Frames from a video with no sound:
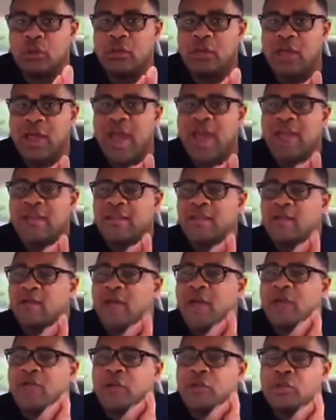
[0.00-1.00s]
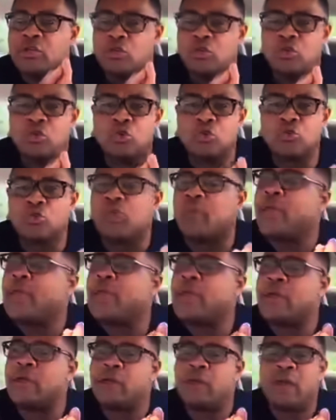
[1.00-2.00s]
The idea of having the tools to
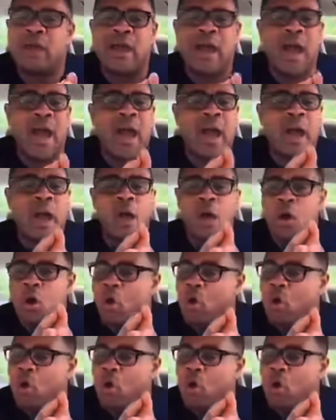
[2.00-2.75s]
make a car